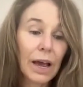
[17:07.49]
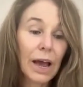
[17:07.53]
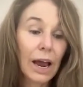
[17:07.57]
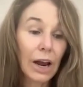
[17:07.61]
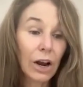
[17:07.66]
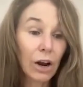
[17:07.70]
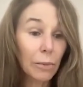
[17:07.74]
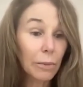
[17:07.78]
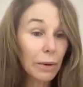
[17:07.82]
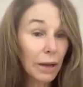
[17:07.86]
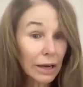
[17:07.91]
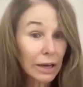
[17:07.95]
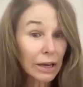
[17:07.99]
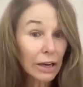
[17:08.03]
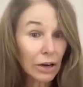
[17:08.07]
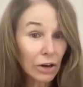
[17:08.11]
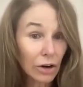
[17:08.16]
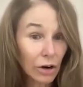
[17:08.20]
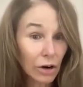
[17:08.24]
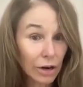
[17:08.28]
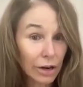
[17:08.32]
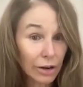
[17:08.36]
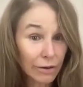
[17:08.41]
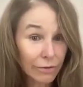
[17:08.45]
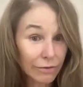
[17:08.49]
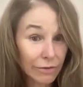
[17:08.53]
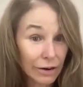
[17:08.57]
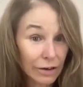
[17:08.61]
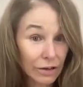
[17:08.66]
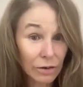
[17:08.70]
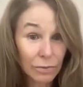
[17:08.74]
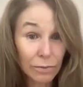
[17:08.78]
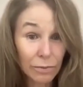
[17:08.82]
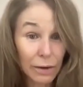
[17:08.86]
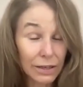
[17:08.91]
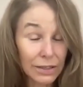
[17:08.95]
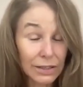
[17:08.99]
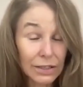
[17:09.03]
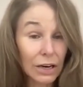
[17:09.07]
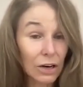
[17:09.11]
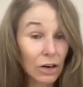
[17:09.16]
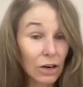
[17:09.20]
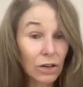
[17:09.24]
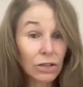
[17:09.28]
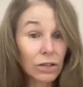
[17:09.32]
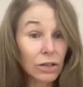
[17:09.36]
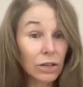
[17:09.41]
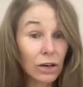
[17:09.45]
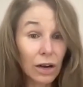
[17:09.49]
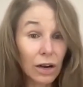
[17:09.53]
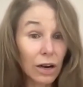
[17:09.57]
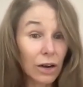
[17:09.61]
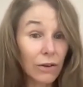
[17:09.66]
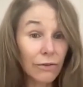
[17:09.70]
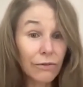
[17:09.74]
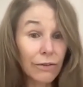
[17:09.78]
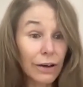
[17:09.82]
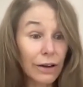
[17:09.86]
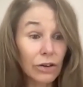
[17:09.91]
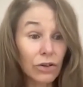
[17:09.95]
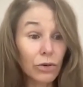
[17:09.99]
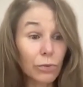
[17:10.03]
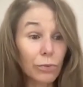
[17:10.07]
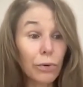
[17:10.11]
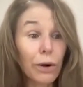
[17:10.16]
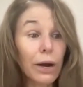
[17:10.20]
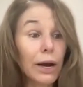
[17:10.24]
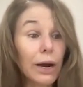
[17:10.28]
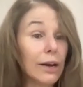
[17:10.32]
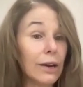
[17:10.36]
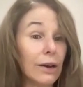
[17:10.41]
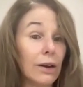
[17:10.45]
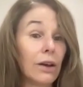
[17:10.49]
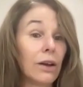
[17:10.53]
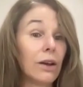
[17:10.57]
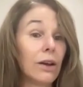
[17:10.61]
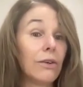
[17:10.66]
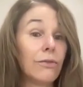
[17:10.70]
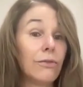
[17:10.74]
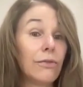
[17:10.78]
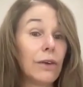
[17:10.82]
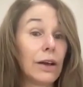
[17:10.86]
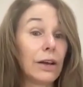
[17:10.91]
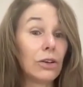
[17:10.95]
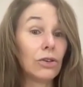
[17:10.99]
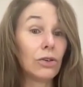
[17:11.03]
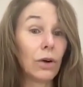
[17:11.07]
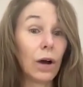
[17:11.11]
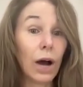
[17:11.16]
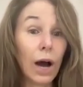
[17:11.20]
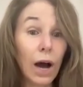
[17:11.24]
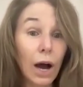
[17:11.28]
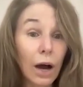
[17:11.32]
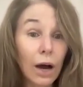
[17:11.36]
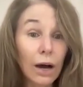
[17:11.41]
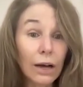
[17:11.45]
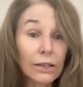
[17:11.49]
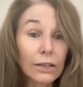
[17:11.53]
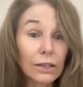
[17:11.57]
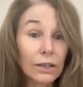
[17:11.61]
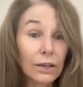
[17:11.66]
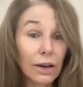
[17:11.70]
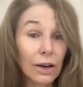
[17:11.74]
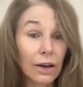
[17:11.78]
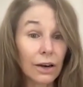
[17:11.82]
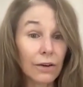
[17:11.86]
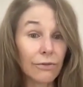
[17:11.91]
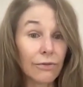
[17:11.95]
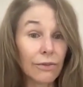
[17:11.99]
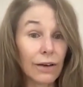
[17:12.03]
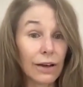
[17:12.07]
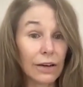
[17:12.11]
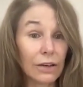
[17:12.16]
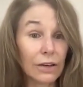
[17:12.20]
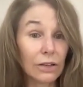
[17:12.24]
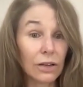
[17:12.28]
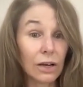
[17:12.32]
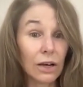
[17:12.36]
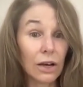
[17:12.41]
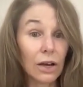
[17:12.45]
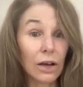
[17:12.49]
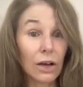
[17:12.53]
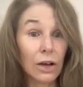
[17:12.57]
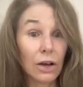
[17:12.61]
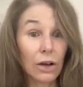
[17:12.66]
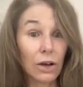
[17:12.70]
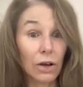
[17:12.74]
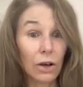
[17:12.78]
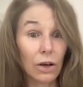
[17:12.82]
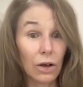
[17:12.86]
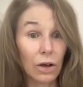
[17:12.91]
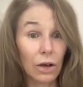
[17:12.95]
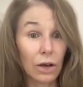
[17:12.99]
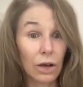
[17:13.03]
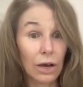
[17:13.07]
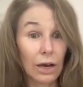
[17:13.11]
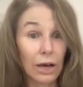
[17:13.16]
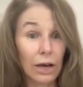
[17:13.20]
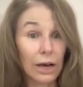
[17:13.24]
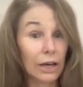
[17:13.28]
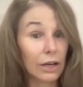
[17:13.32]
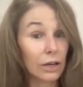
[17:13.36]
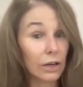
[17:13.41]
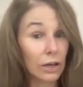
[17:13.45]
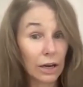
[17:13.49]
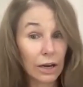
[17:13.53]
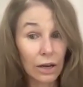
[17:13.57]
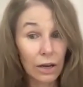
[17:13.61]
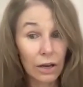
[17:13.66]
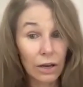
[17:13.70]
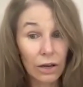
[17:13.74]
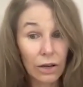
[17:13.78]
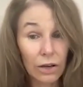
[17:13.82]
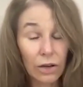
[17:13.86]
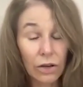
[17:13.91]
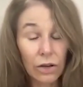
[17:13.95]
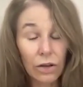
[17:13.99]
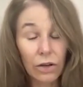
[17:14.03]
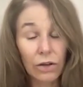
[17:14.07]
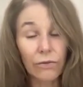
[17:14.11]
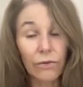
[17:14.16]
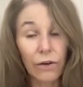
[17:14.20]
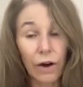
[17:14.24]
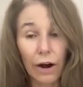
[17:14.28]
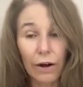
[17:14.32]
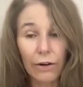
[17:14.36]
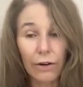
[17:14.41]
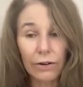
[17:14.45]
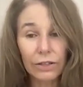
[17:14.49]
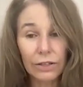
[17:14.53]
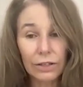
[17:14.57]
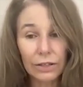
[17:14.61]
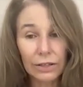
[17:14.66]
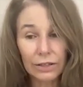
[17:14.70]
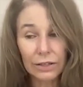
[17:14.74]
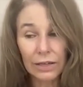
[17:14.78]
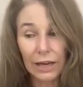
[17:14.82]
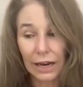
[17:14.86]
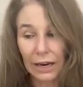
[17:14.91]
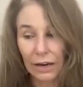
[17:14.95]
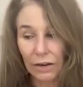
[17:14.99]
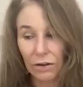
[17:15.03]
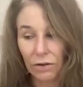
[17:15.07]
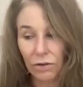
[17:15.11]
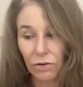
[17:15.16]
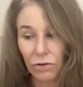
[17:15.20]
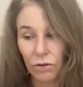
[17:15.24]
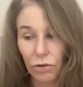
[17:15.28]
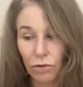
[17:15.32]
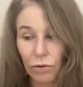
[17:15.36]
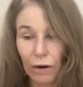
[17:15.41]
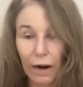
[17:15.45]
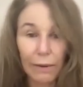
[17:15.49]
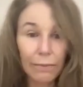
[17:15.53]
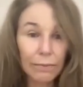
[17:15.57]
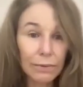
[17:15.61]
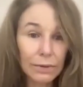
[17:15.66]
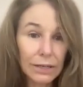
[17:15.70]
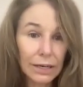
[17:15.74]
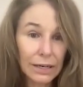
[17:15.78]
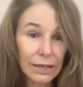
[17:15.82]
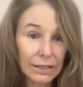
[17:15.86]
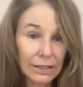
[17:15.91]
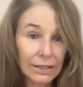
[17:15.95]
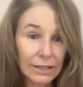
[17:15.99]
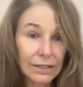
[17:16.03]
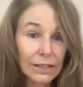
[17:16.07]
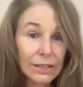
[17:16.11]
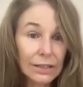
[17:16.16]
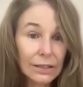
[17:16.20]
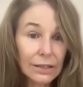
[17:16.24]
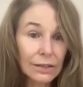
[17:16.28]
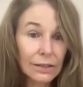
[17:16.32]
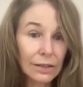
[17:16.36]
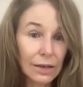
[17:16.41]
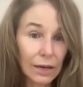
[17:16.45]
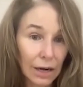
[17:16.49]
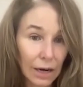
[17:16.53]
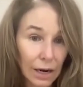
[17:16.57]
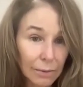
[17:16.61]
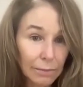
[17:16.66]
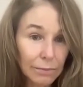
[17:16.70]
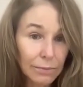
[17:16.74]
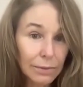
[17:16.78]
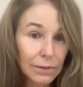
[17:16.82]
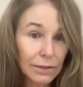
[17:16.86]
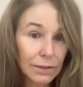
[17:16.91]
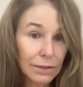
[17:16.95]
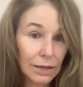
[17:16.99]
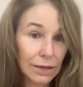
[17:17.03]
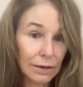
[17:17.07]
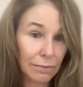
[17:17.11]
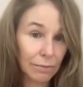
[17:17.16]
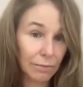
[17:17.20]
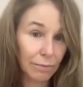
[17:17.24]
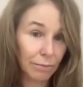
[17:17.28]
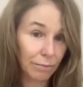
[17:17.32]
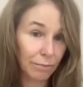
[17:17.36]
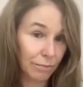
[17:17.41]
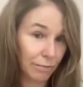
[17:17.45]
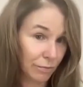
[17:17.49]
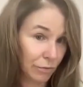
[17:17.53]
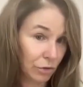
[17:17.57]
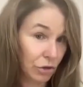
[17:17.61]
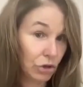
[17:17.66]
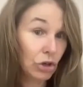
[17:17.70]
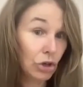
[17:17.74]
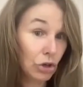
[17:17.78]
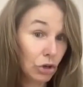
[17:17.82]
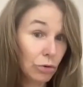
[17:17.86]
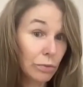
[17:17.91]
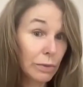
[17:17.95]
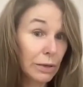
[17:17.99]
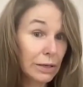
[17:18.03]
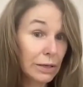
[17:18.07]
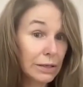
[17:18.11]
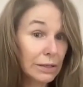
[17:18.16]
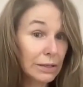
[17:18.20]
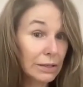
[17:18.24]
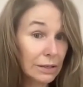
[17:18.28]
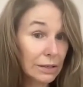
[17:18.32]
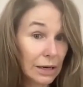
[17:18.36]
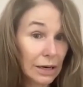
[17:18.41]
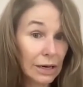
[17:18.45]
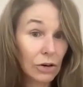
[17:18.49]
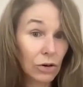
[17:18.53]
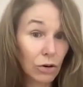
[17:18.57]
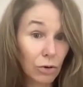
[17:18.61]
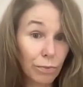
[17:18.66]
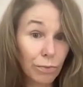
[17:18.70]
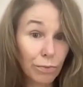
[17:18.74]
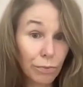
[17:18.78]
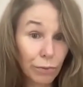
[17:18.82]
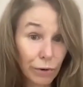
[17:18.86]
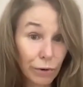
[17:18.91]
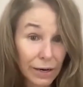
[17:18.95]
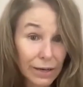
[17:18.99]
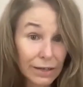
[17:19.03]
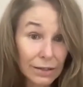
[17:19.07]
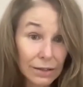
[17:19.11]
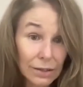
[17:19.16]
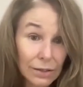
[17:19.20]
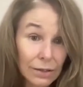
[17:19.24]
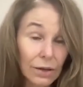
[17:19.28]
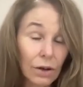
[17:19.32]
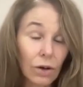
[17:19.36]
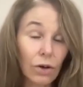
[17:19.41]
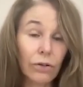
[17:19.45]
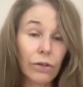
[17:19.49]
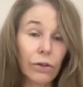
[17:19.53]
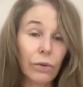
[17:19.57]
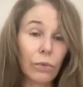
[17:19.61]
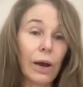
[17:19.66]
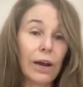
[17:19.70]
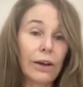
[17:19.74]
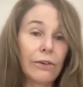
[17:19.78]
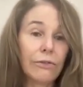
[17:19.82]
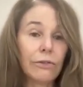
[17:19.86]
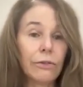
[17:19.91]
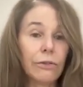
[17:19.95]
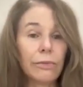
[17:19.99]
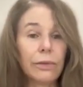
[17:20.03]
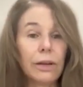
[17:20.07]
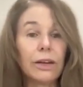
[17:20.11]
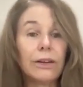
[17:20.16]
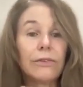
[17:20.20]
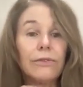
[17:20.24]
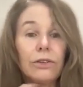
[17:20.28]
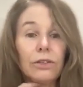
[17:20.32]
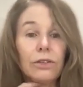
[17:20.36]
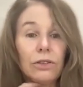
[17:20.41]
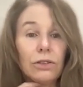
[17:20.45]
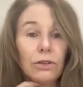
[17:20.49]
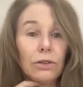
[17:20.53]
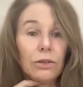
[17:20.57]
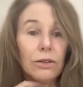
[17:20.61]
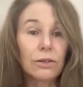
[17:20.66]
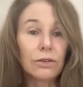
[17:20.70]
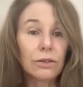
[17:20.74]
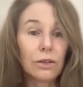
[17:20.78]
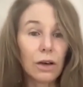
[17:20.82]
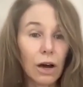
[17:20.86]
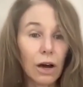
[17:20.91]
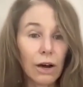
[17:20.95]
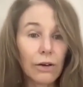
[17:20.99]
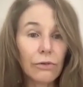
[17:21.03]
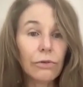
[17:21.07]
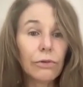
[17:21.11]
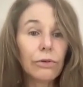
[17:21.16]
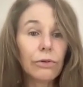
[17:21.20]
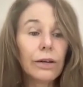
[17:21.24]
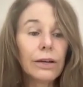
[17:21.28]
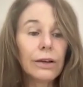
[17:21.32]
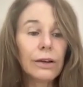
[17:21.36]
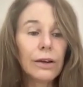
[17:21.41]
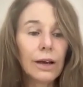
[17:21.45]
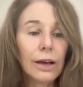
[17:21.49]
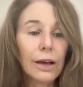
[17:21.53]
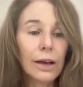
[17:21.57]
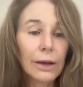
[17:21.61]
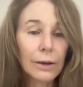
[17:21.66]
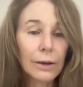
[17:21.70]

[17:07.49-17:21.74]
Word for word: And I'm lucky it only affected my skin, because it can affect your brain, it can affect your heart, it can affect the viruses get trapped in cysts and lumps and tumors in your breast on the way from the liver to the thyroid.